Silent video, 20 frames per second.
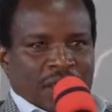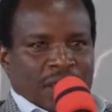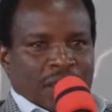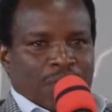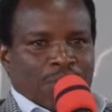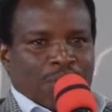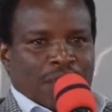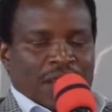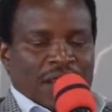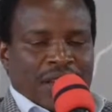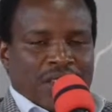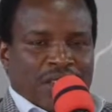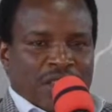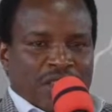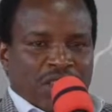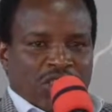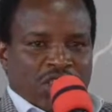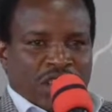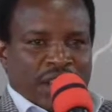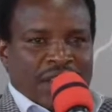be it in
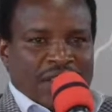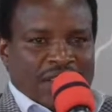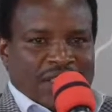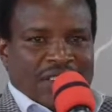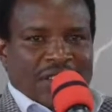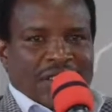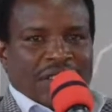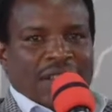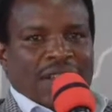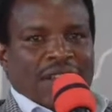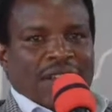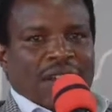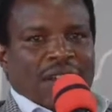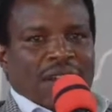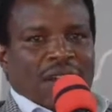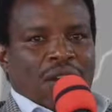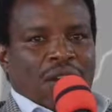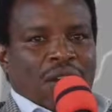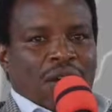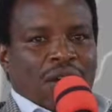church,
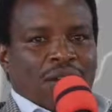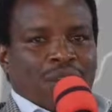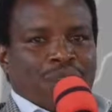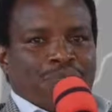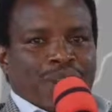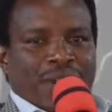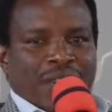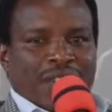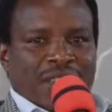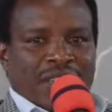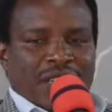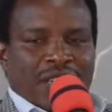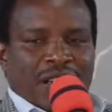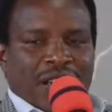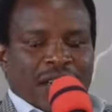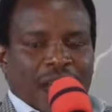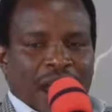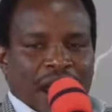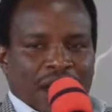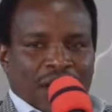or be it in
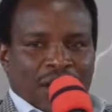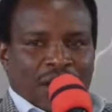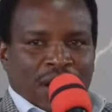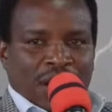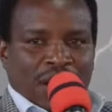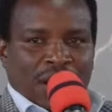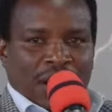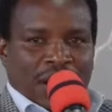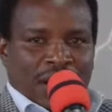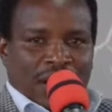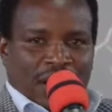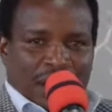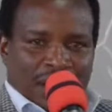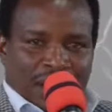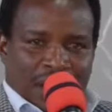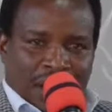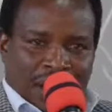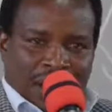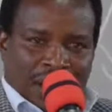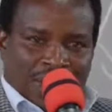
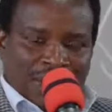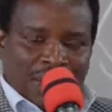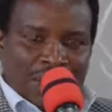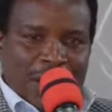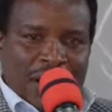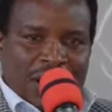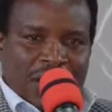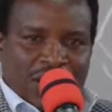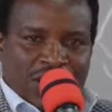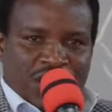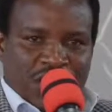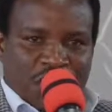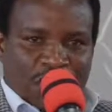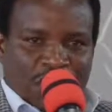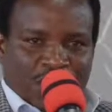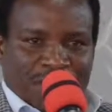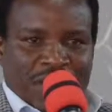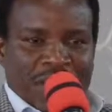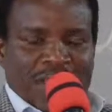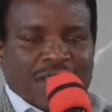a government
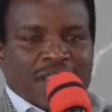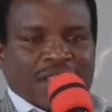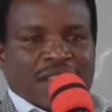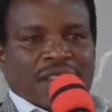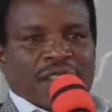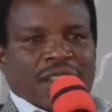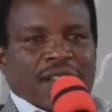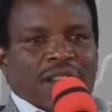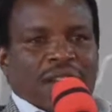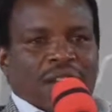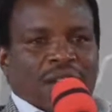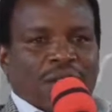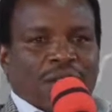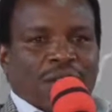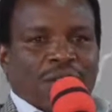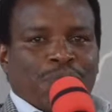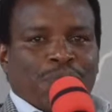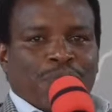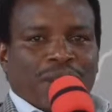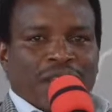office, or
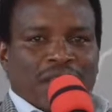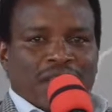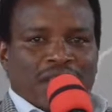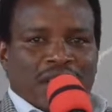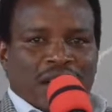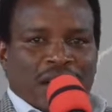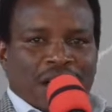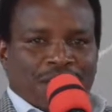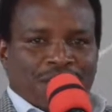be it in a